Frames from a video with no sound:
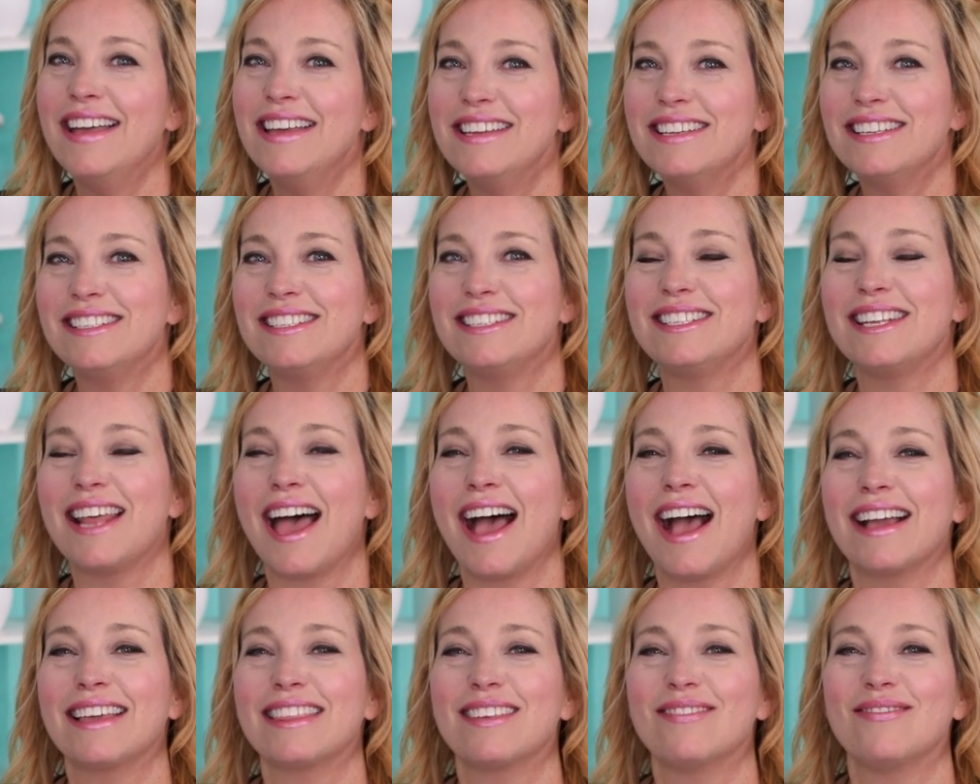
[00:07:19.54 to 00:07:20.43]

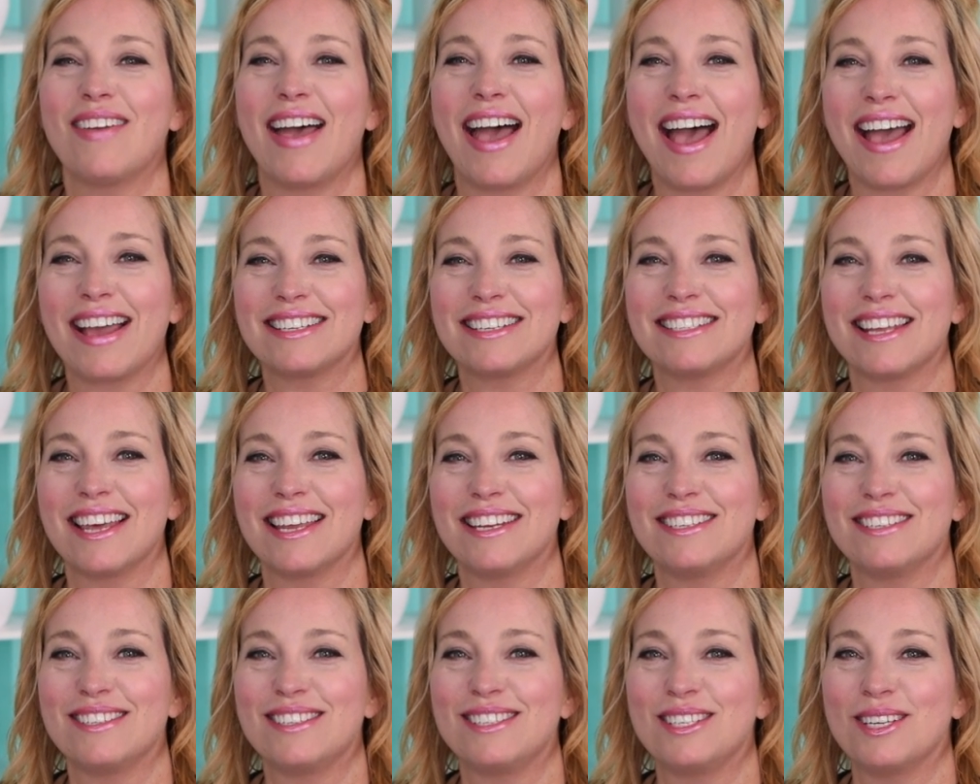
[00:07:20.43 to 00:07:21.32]
Zach the Mac said,
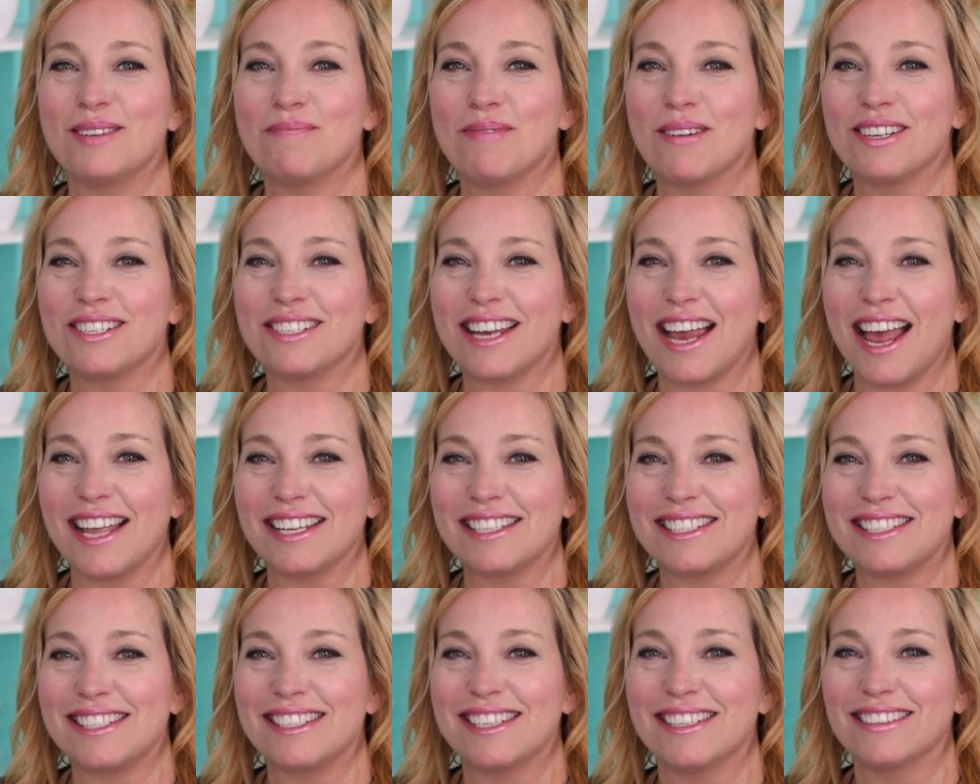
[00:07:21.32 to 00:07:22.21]
do super
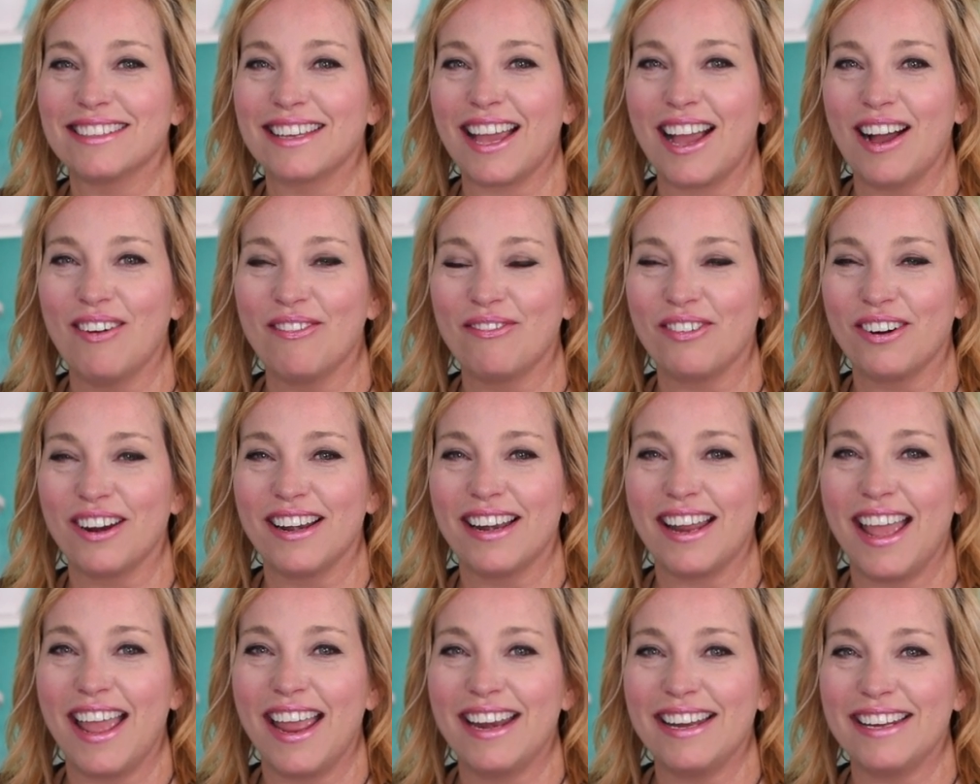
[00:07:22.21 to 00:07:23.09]
chats still count for an
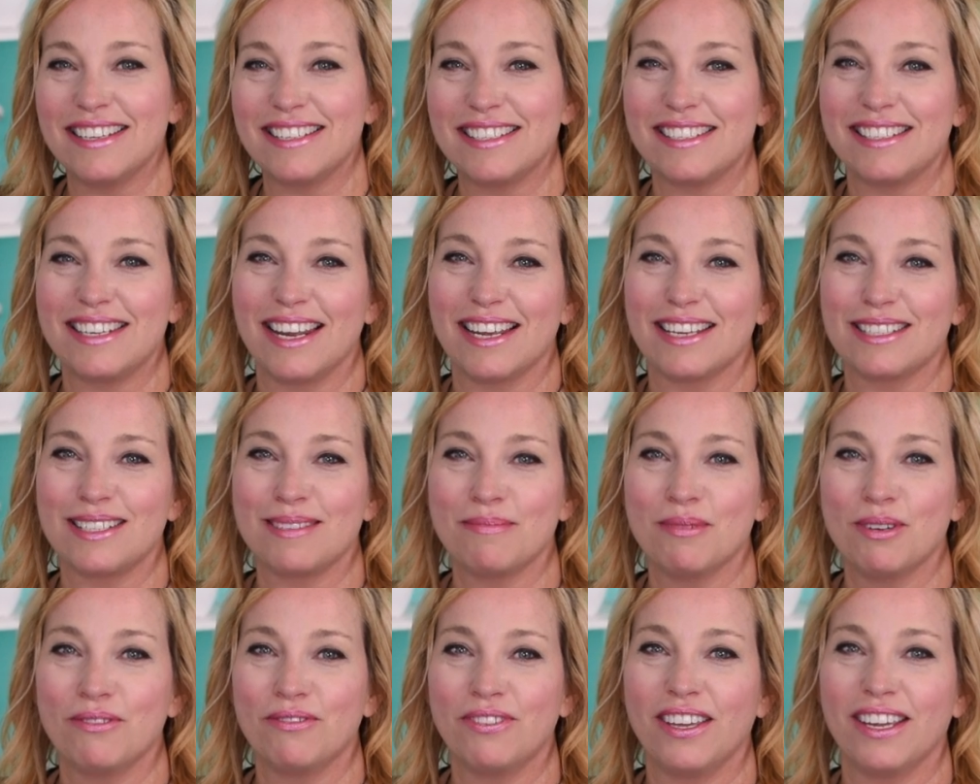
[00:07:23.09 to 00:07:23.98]
80s dance
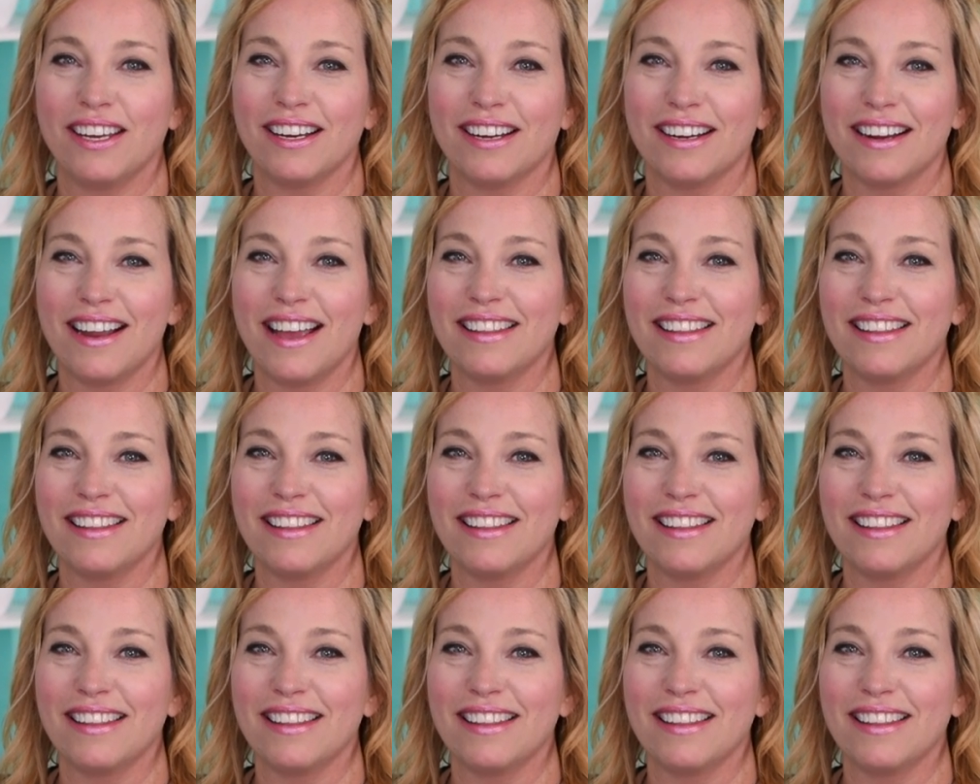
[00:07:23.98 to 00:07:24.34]
move here?